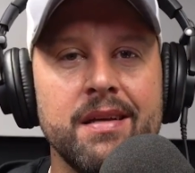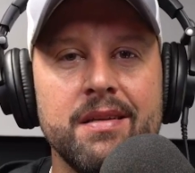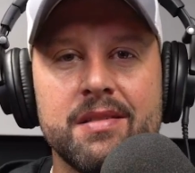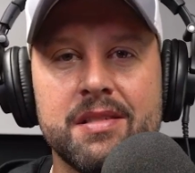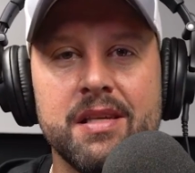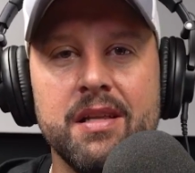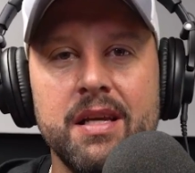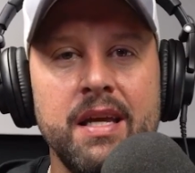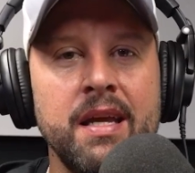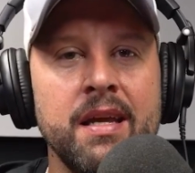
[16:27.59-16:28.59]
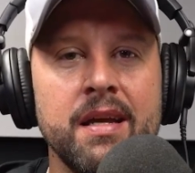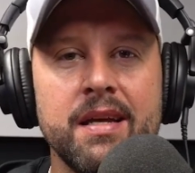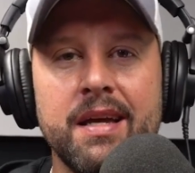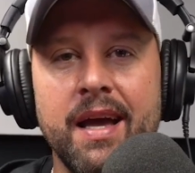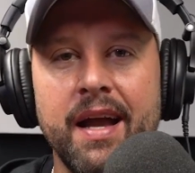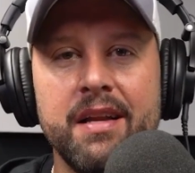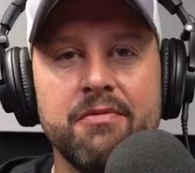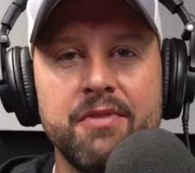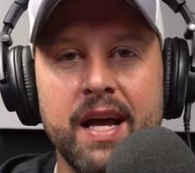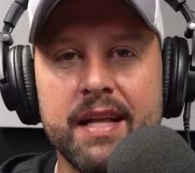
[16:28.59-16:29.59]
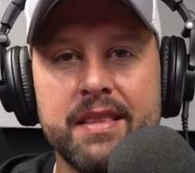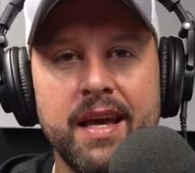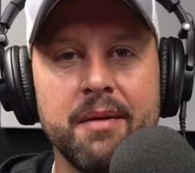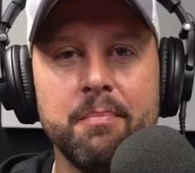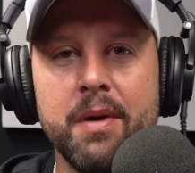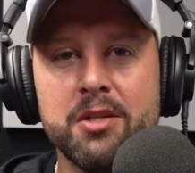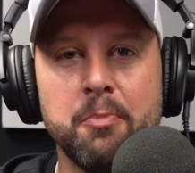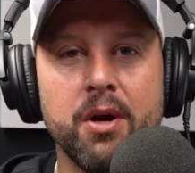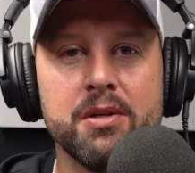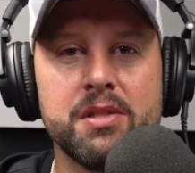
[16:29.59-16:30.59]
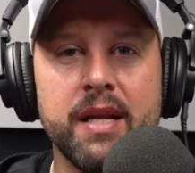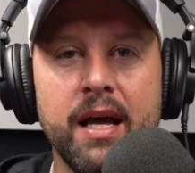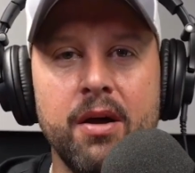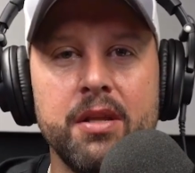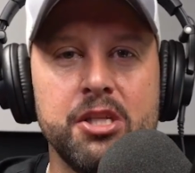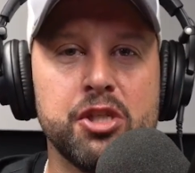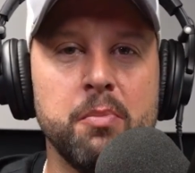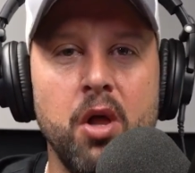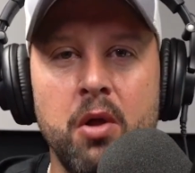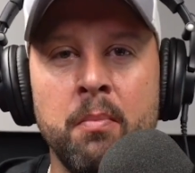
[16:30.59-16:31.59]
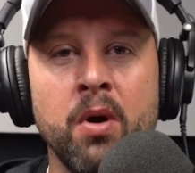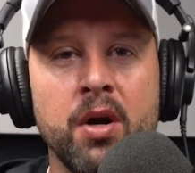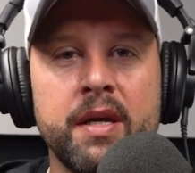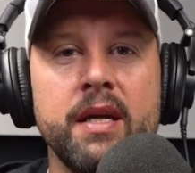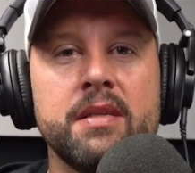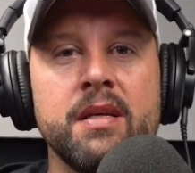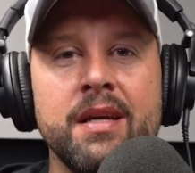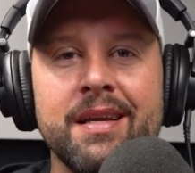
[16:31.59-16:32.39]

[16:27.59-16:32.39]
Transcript: silly, kind of not that much personality, small market,